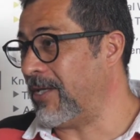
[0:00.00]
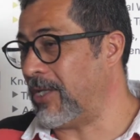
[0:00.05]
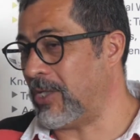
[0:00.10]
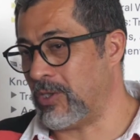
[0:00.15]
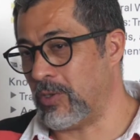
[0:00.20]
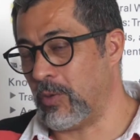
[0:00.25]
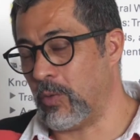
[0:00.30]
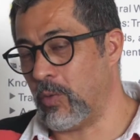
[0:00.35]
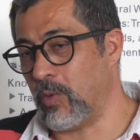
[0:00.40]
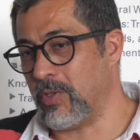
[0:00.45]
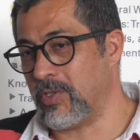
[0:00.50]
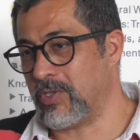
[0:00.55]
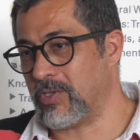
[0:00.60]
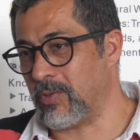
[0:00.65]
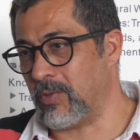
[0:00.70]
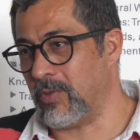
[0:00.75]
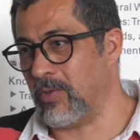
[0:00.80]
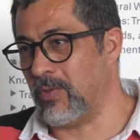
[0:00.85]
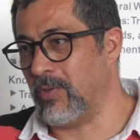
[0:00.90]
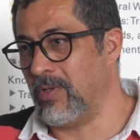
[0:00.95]
If
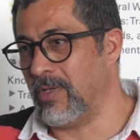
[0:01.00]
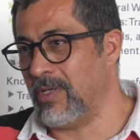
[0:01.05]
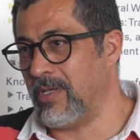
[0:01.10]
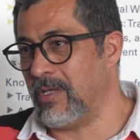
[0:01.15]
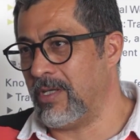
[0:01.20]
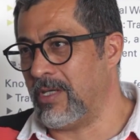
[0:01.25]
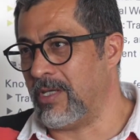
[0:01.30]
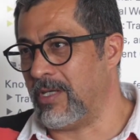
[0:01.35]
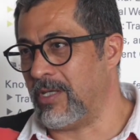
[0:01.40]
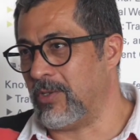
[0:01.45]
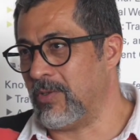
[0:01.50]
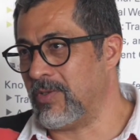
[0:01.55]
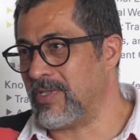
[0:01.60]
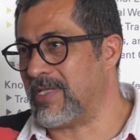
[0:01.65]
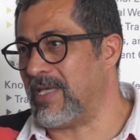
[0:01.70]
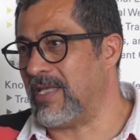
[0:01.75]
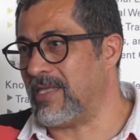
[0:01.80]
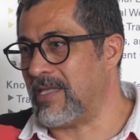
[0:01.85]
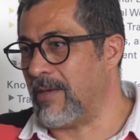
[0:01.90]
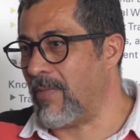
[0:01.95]
you
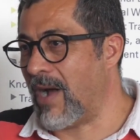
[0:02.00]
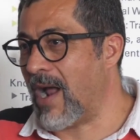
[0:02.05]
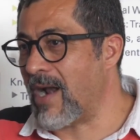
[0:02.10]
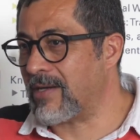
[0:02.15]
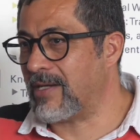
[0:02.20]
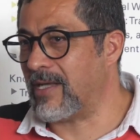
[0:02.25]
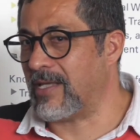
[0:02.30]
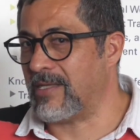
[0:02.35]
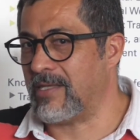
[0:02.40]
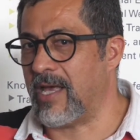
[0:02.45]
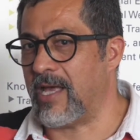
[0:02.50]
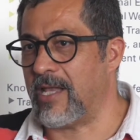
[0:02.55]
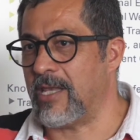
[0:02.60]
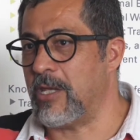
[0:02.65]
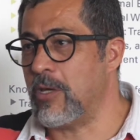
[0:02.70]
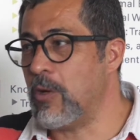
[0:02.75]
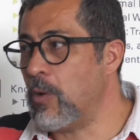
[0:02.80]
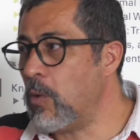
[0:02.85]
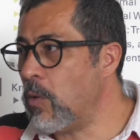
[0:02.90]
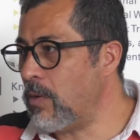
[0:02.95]
see in the market a
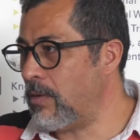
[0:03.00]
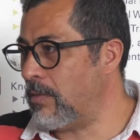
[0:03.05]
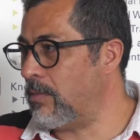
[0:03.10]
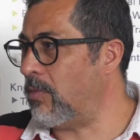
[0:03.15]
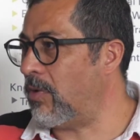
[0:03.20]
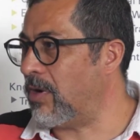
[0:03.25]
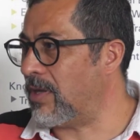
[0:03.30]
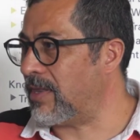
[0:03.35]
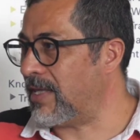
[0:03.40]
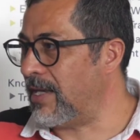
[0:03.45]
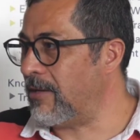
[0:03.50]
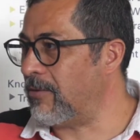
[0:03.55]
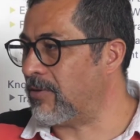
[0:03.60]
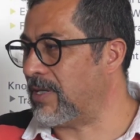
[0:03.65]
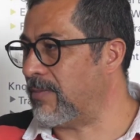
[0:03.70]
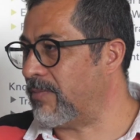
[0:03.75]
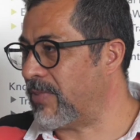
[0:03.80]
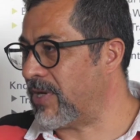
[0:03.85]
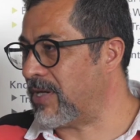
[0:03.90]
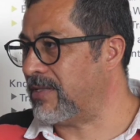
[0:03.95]
new model of
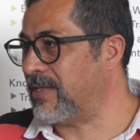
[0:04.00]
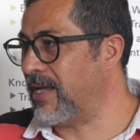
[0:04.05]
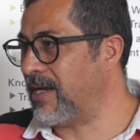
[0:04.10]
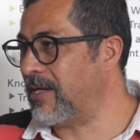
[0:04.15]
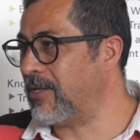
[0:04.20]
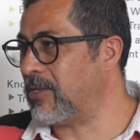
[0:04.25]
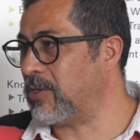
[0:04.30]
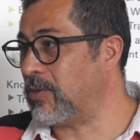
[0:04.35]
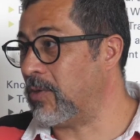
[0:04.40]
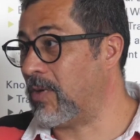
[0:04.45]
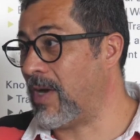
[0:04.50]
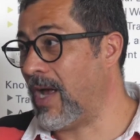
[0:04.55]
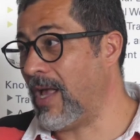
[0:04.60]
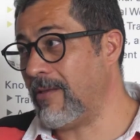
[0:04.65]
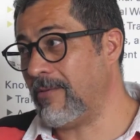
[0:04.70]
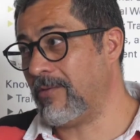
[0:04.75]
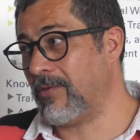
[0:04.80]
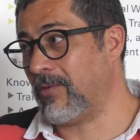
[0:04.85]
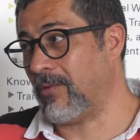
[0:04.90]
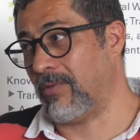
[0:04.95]
the printer, you
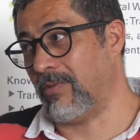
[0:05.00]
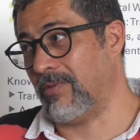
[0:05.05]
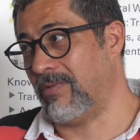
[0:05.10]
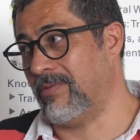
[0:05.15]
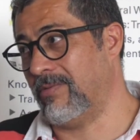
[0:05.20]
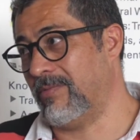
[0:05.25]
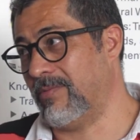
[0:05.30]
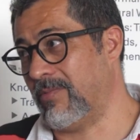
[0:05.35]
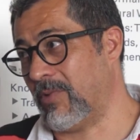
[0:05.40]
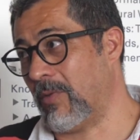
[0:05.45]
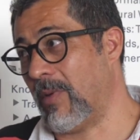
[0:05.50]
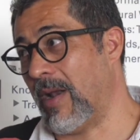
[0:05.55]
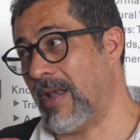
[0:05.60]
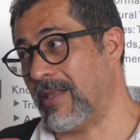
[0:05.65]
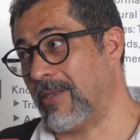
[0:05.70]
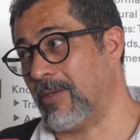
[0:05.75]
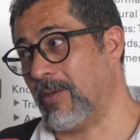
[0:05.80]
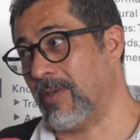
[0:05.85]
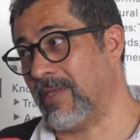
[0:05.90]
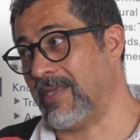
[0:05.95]
have to
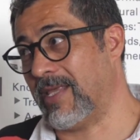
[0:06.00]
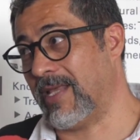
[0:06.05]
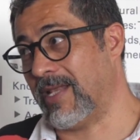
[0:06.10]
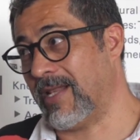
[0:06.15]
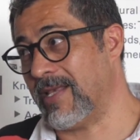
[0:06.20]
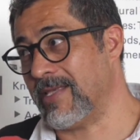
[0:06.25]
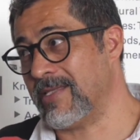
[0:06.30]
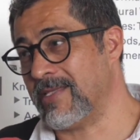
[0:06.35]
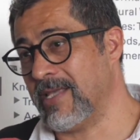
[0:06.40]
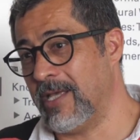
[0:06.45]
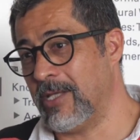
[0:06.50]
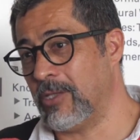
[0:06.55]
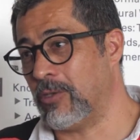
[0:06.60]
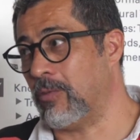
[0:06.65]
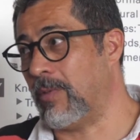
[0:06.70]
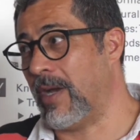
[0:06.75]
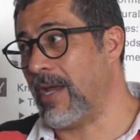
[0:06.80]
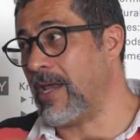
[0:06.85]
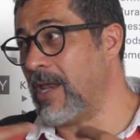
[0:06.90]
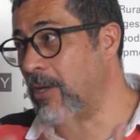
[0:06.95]
provide interest
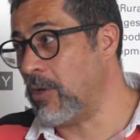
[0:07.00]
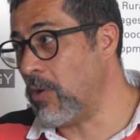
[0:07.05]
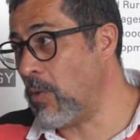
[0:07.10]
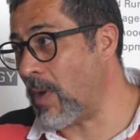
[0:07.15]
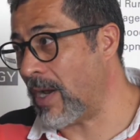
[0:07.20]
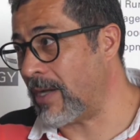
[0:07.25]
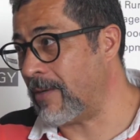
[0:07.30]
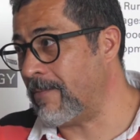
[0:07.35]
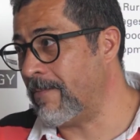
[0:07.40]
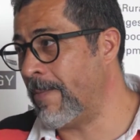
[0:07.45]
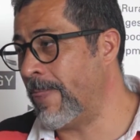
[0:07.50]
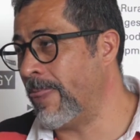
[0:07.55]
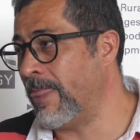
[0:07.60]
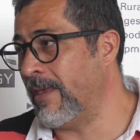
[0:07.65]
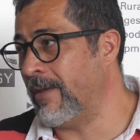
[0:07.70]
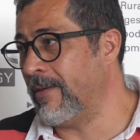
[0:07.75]
to buy a new one.